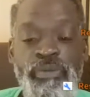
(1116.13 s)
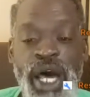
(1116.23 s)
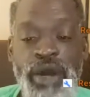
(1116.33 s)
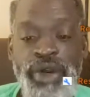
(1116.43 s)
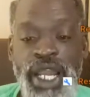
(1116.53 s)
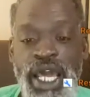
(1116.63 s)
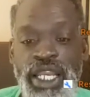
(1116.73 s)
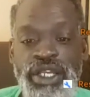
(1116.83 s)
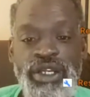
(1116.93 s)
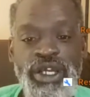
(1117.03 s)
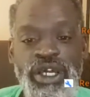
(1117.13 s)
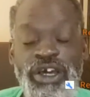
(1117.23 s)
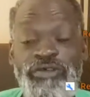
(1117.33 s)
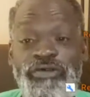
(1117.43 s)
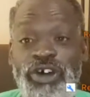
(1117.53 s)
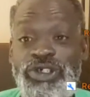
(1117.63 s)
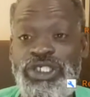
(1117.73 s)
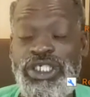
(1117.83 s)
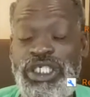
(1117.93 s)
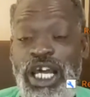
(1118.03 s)
Byron Allen
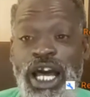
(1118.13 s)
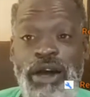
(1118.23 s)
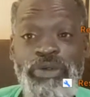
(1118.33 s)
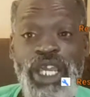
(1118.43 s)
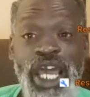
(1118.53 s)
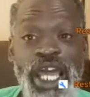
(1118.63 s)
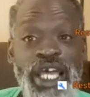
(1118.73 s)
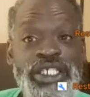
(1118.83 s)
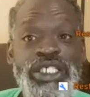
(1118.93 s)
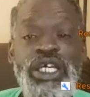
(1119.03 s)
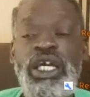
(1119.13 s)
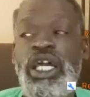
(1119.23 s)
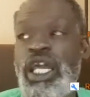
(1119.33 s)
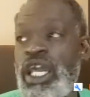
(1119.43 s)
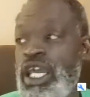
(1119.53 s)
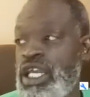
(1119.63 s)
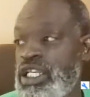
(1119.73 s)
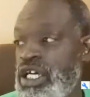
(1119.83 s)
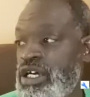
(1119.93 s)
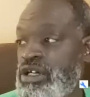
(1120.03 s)
versus Comcast
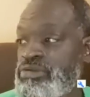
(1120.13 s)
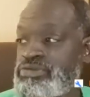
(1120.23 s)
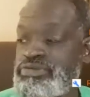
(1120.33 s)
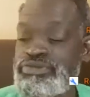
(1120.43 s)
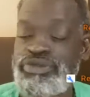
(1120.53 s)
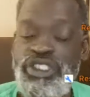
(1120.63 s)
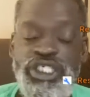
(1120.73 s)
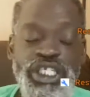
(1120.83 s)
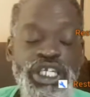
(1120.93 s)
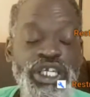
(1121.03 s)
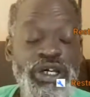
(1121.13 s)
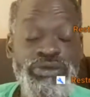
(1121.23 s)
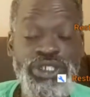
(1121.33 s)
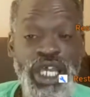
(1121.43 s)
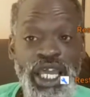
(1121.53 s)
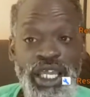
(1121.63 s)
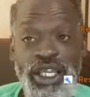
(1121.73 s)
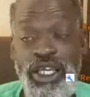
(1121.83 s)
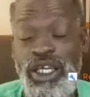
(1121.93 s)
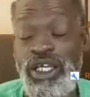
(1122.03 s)
and the DOJ.
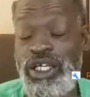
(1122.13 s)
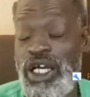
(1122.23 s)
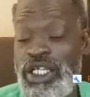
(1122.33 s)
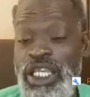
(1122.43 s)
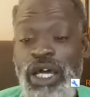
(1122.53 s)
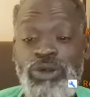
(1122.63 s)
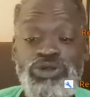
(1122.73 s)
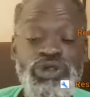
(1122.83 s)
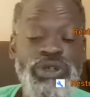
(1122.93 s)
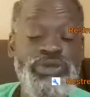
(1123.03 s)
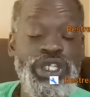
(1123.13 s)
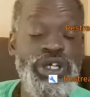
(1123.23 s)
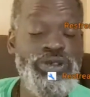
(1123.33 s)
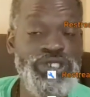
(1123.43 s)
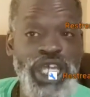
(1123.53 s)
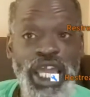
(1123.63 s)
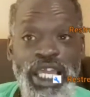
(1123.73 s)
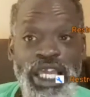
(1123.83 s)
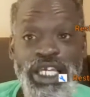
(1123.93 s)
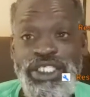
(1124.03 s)
Donald Trump's
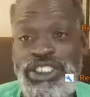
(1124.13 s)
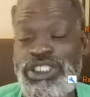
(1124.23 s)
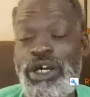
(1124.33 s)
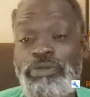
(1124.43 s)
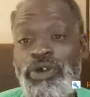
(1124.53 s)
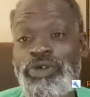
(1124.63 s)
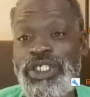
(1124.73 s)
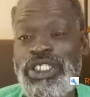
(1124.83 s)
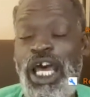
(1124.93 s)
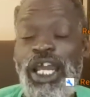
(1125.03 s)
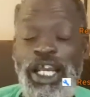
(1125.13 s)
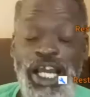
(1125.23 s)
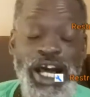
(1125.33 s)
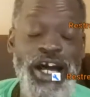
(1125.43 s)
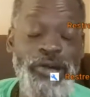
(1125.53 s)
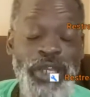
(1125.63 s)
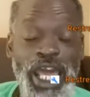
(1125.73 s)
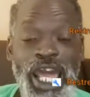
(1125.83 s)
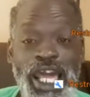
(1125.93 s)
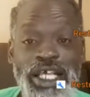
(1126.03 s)
DOJ jumped on the side of
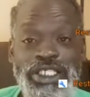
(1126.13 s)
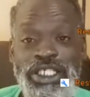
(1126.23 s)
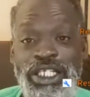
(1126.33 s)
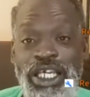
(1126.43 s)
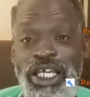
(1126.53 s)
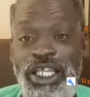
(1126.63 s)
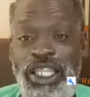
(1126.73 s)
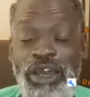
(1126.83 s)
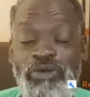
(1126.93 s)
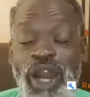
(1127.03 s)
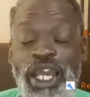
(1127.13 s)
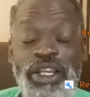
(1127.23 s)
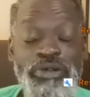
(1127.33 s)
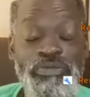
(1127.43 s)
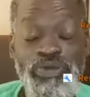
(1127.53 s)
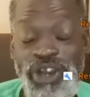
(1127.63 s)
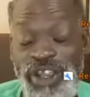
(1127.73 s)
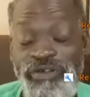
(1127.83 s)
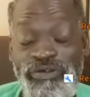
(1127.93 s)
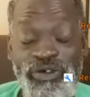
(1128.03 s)
Comcast, and they writing a
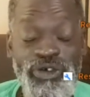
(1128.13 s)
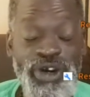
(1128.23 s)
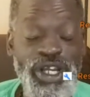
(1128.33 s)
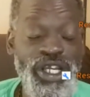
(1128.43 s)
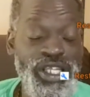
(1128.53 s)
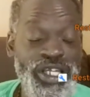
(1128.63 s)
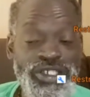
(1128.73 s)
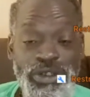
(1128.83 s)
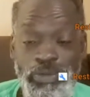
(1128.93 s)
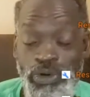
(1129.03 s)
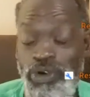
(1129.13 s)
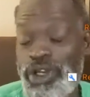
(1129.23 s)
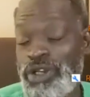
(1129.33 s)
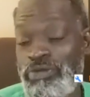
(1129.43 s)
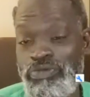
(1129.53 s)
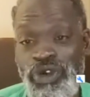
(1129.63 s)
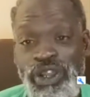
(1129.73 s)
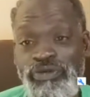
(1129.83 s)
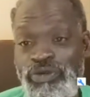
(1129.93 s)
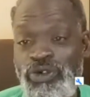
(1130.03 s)
brief, or they're supporting the
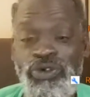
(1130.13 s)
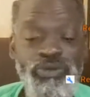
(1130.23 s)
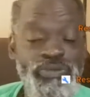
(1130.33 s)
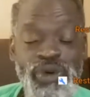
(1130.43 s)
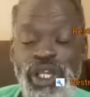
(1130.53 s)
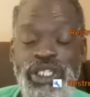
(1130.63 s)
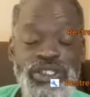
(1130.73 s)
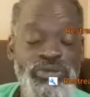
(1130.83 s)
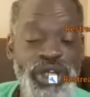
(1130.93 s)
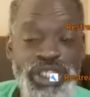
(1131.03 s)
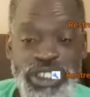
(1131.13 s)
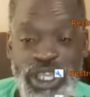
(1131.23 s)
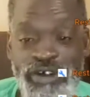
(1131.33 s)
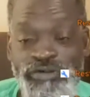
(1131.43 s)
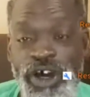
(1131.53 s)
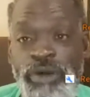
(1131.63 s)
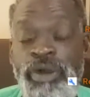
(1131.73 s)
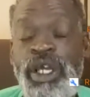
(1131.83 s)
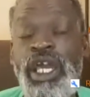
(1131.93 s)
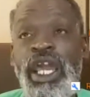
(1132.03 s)
brief, or bringing some other stuff
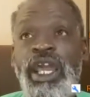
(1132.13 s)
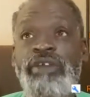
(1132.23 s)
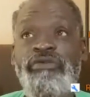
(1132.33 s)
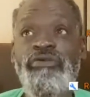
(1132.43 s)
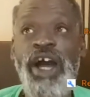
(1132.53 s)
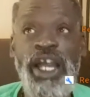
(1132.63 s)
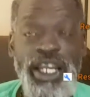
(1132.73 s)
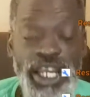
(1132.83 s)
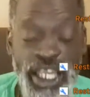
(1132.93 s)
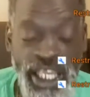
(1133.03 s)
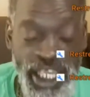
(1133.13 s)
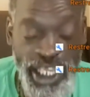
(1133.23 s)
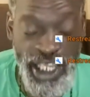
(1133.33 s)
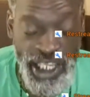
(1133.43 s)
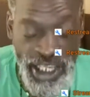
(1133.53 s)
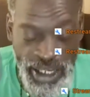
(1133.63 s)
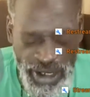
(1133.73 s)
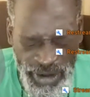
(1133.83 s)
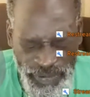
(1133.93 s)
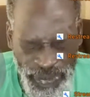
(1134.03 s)
up. And finally,
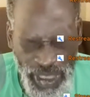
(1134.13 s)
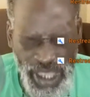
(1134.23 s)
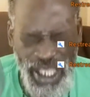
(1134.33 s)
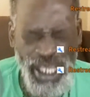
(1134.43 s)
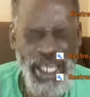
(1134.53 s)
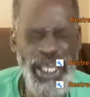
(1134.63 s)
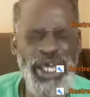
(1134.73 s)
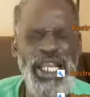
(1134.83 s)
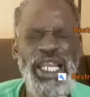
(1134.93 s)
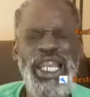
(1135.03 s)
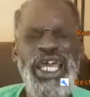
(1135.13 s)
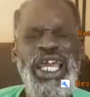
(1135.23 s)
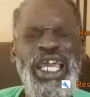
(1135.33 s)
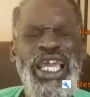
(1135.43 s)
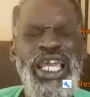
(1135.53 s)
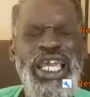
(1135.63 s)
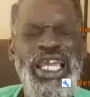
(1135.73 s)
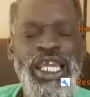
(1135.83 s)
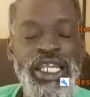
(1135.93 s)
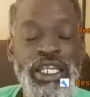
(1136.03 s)
the
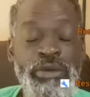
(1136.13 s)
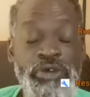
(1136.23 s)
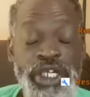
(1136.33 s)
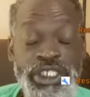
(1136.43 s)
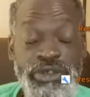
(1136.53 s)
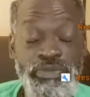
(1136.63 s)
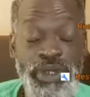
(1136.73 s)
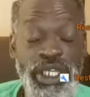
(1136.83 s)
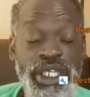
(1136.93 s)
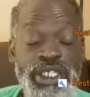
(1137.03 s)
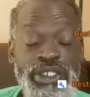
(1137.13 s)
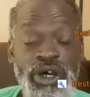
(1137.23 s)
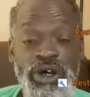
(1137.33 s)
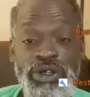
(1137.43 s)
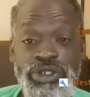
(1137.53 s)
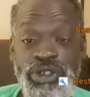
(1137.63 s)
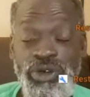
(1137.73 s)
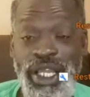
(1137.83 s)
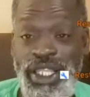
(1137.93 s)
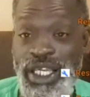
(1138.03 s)
LA NAACP is
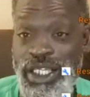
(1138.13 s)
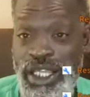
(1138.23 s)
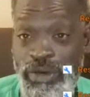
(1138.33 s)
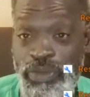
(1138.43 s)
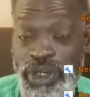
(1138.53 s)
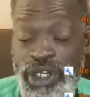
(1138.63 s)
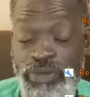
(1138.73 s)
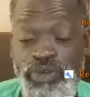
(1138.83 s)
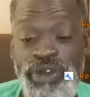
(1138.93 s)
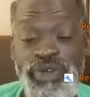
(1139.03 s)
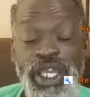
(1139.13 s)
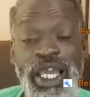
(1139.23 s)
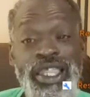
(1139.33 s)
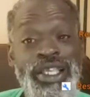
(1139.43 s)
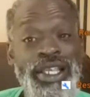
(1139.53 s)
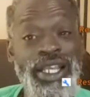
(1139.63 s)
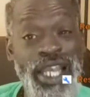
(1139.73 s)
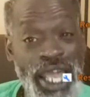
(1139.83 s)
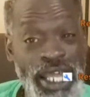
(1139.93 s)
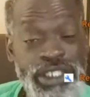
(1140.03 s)
also, I think they're putting a brief together. The
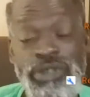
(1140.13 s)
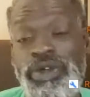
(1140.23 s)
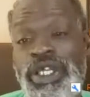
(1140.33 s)
national